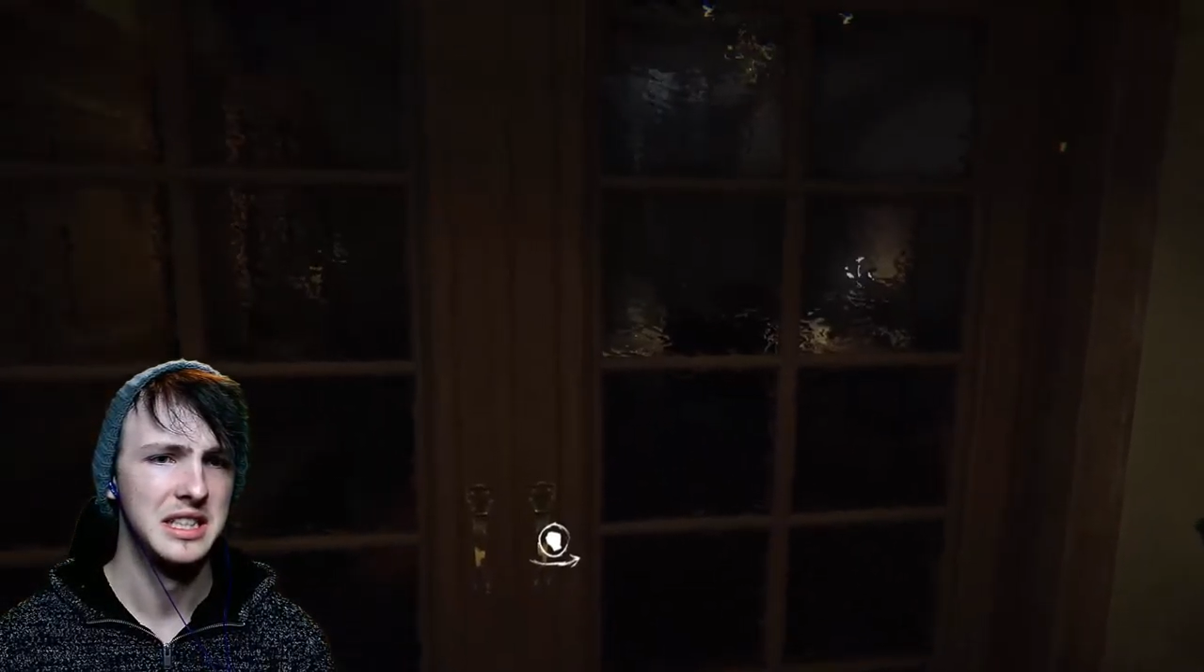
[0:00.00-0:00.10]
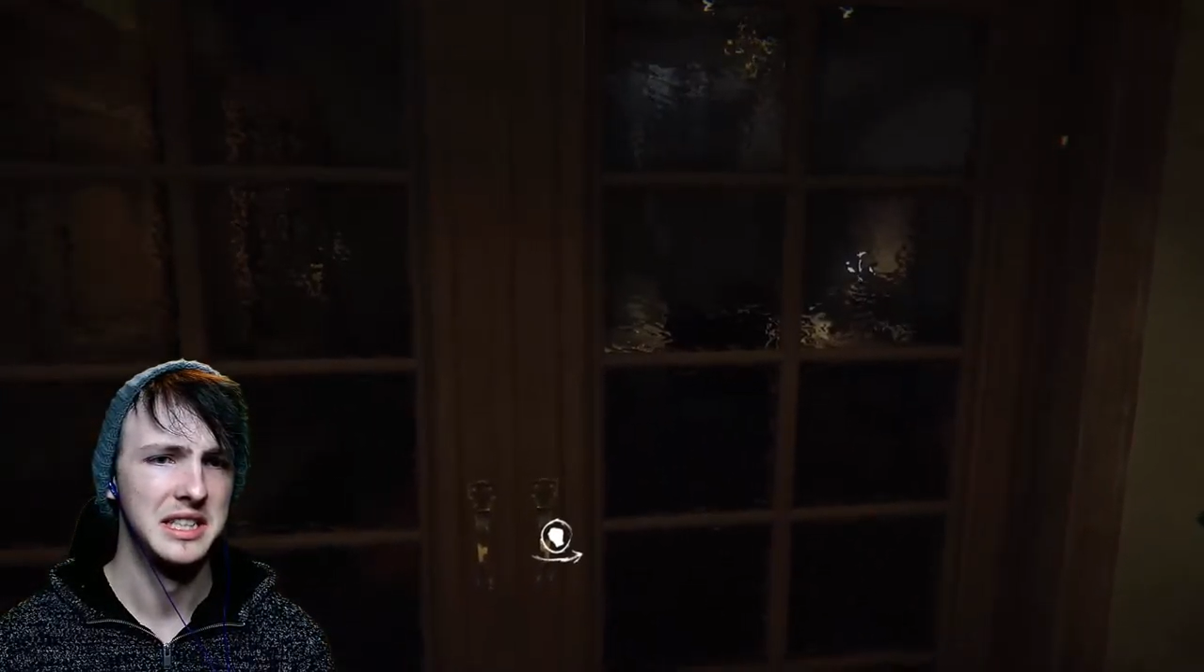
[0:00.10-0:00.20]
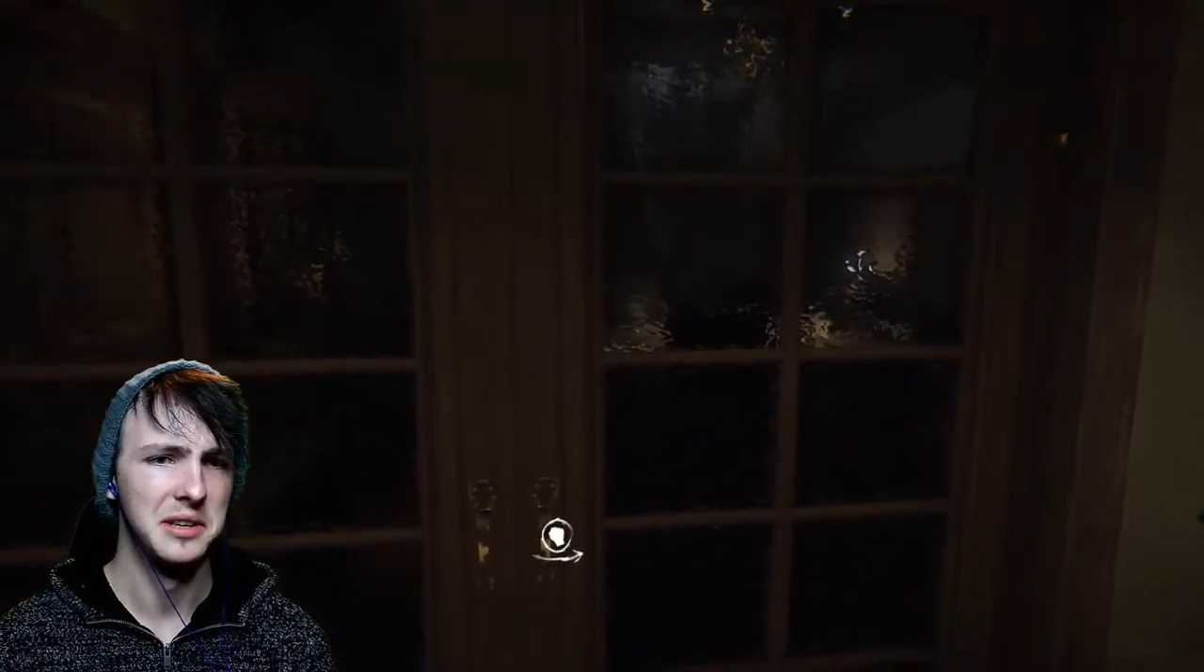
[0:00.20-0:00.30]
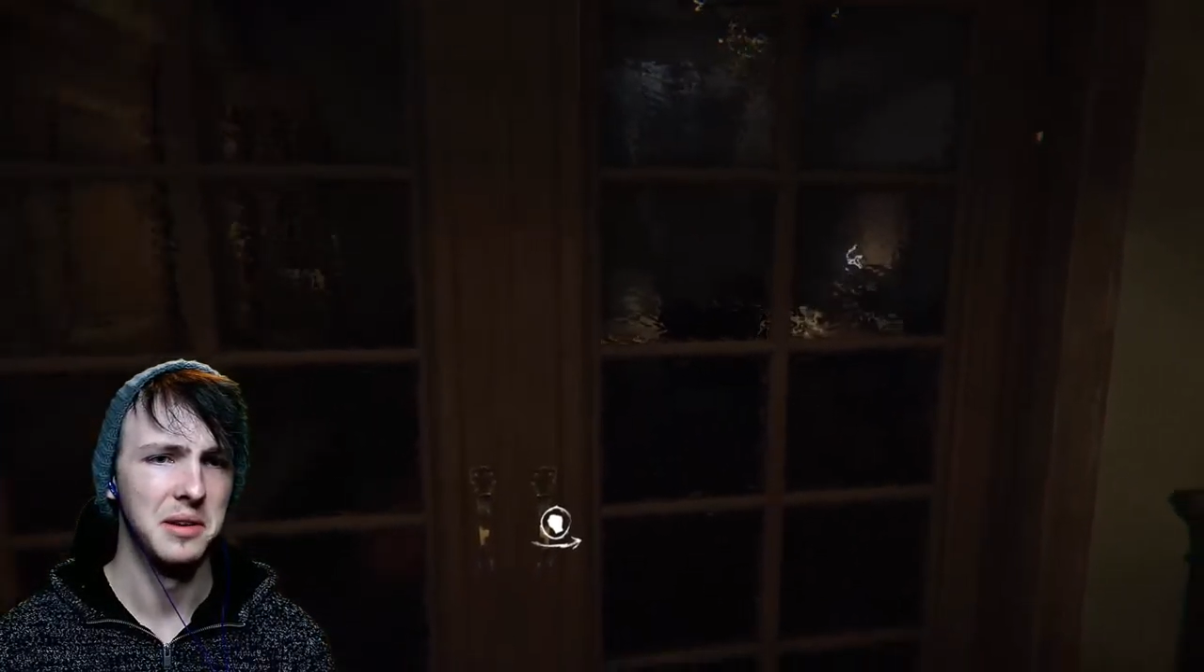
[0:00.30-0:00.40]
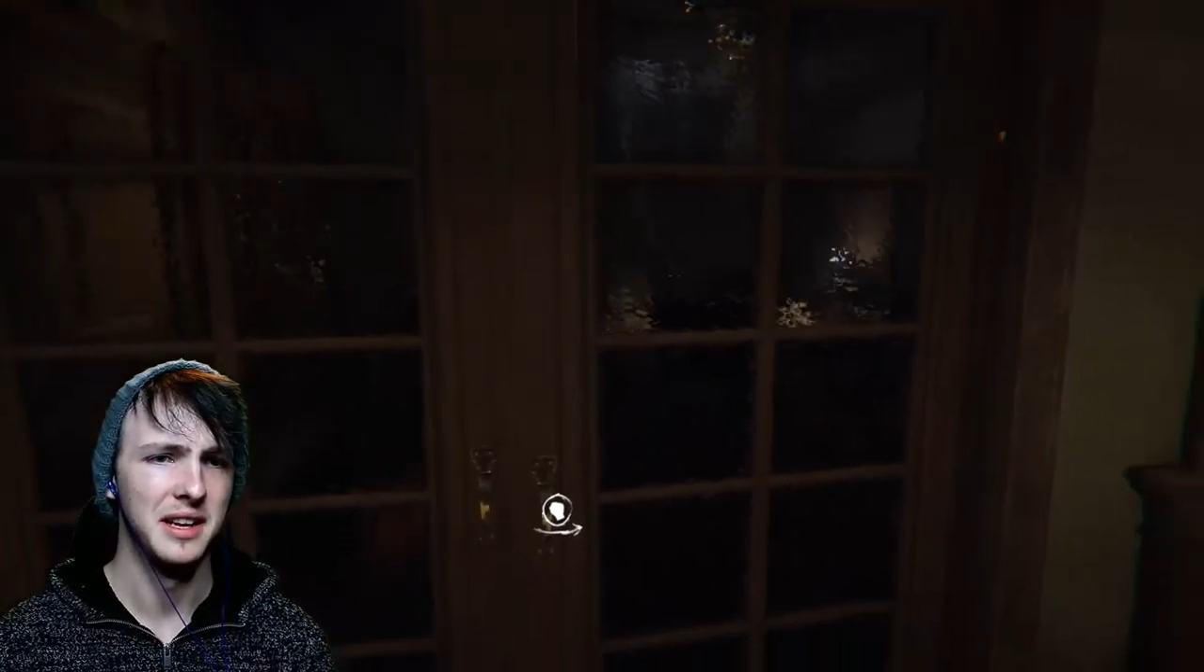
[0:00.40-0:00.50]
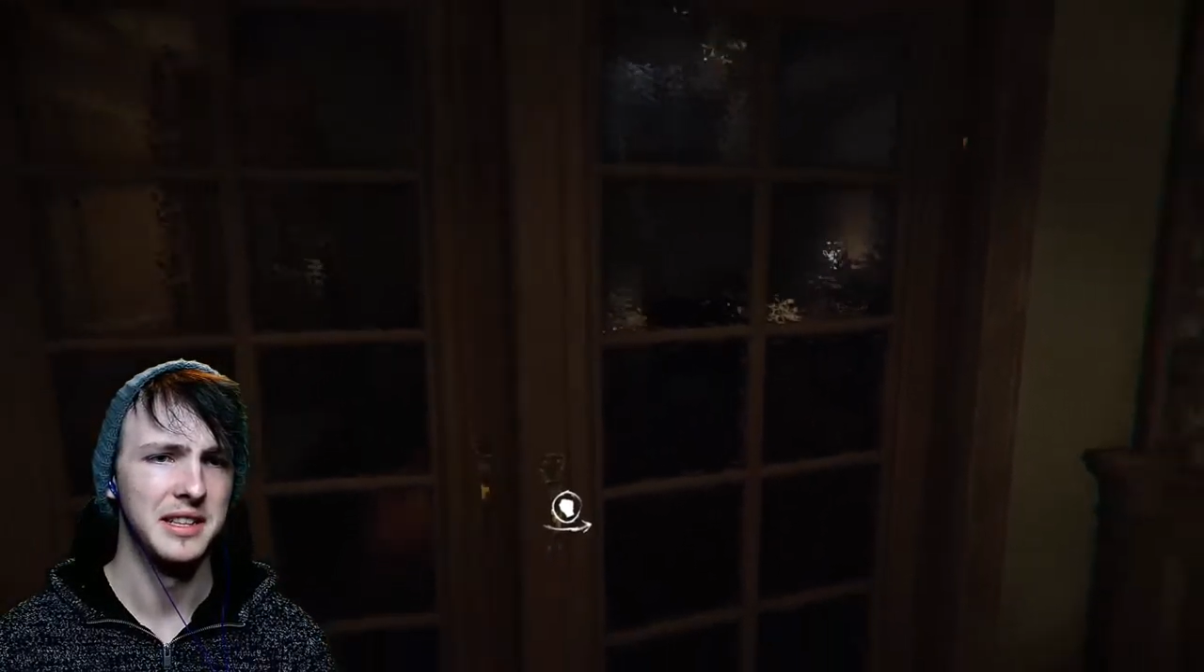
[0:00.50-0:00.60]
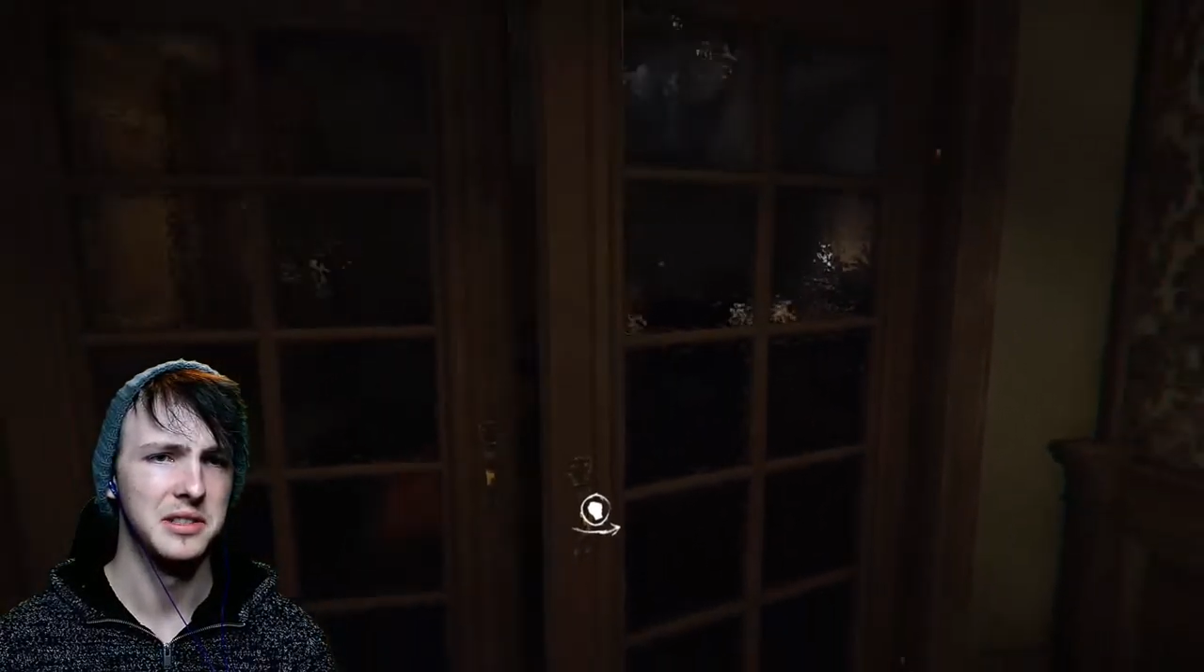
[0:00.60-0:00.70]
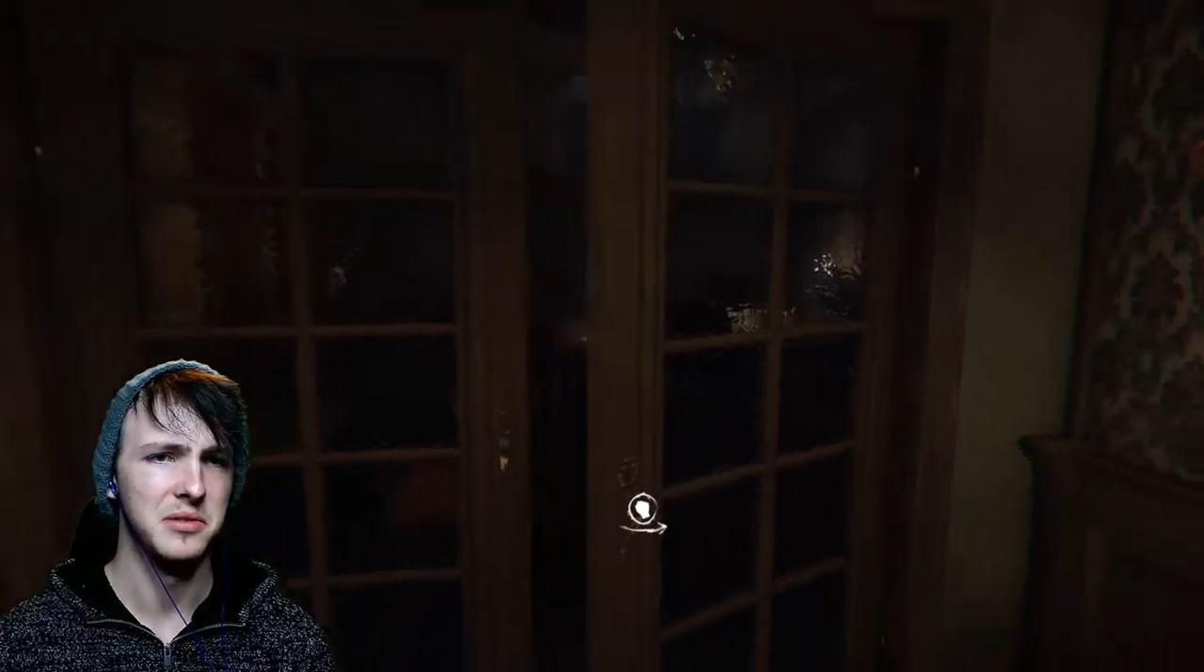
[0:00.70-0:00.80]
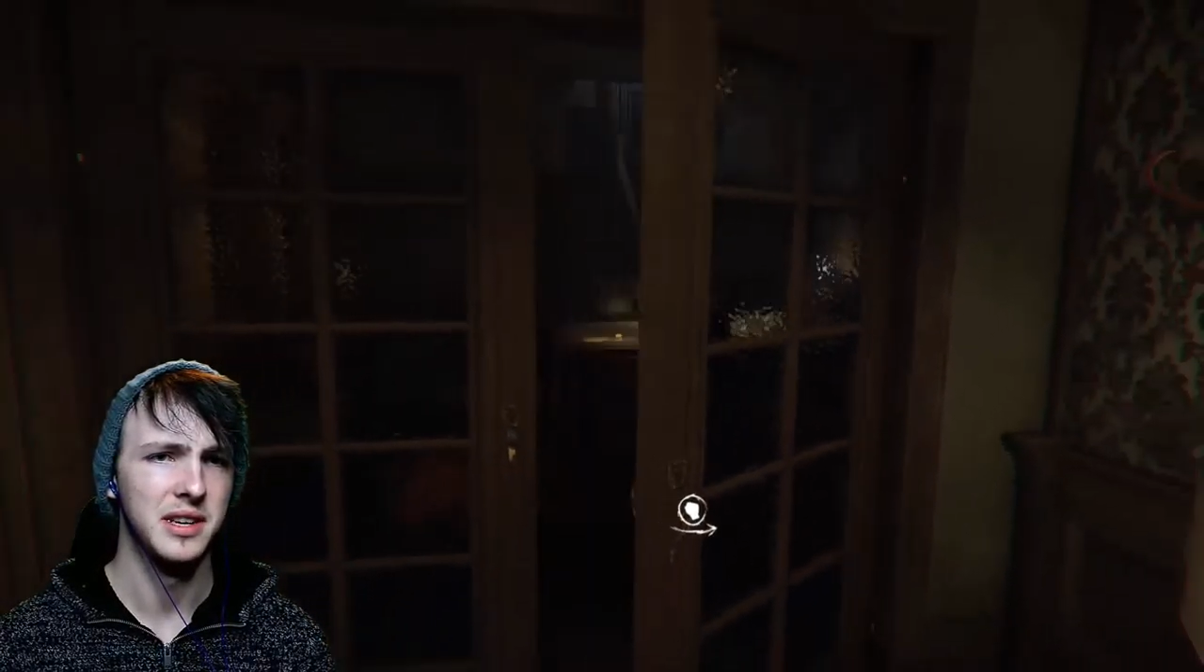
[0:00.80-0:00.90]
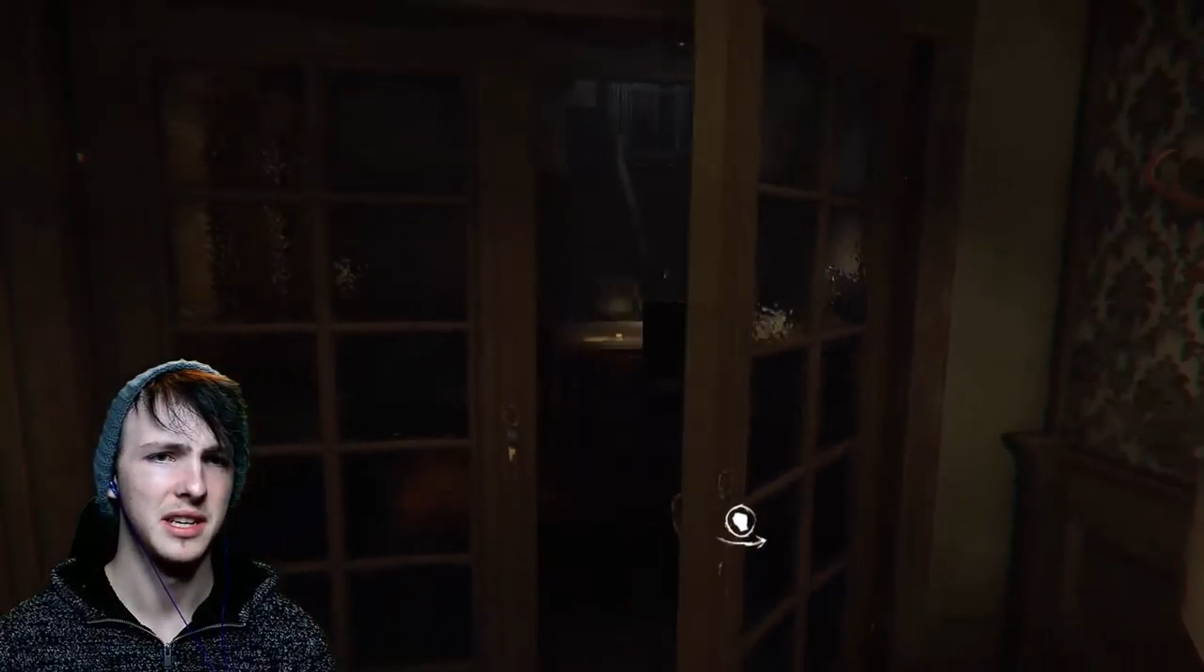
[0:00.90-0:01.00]
I don't like this
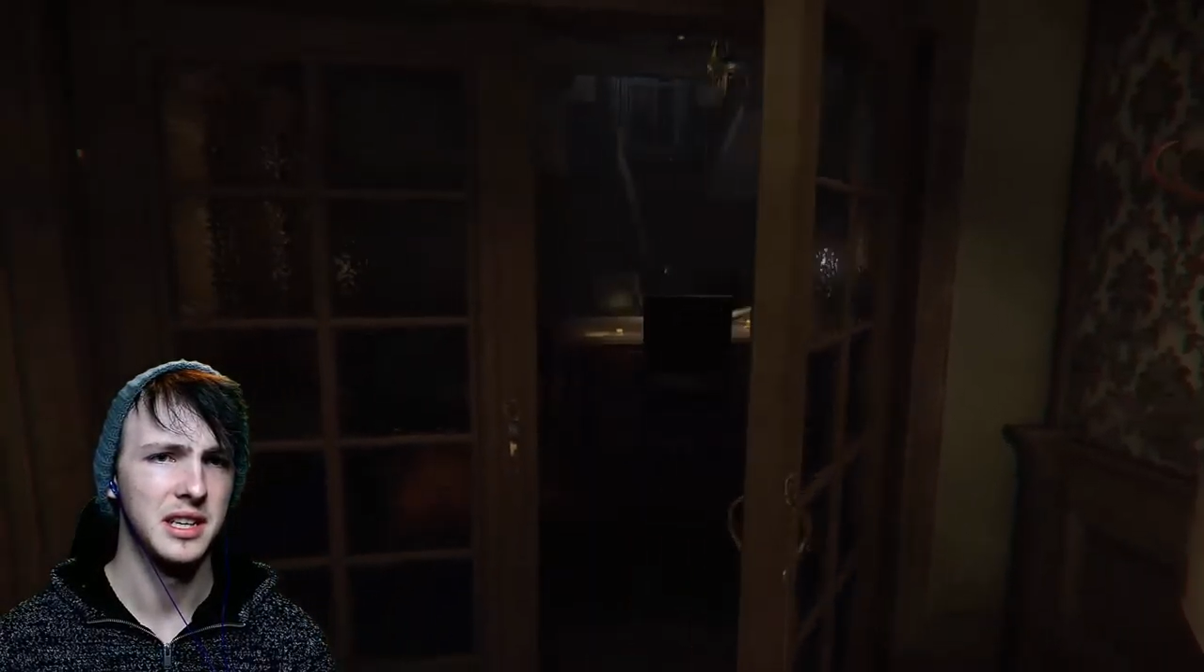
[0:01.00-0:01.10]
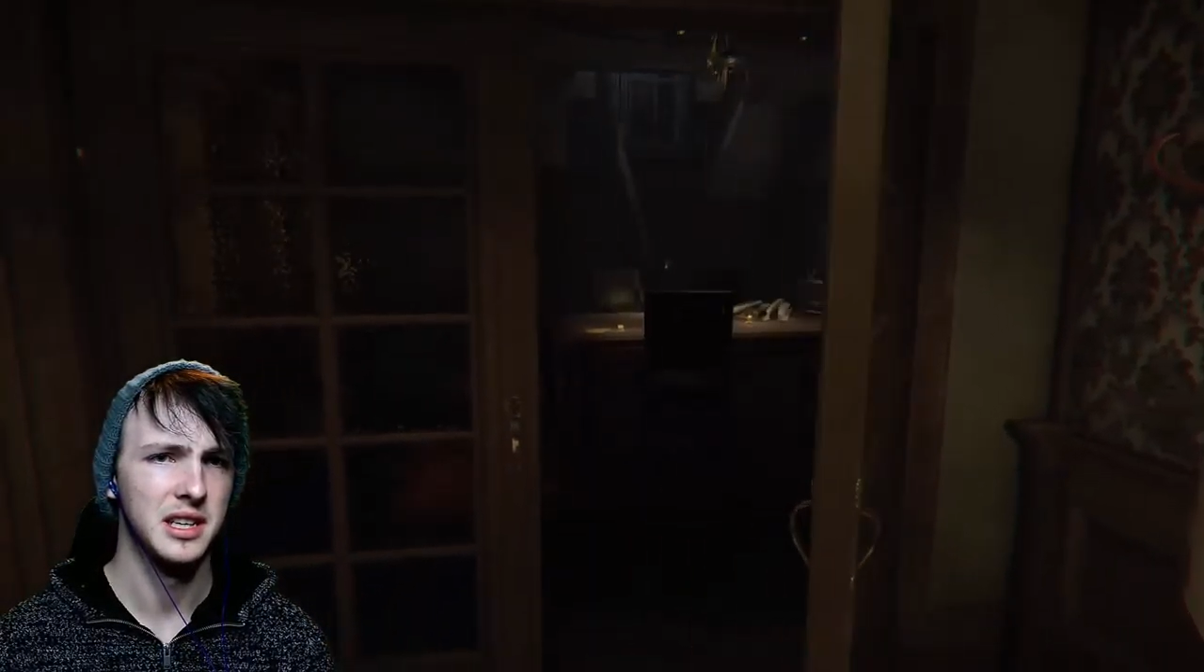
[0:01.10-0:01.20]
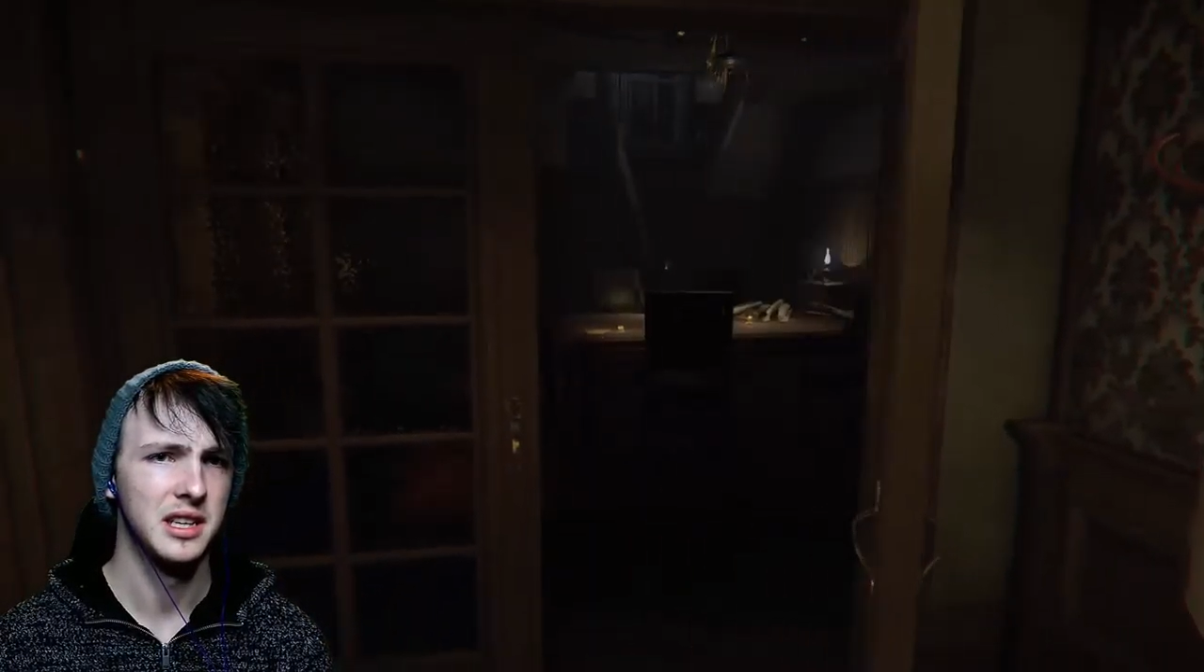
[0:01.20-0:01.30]
already.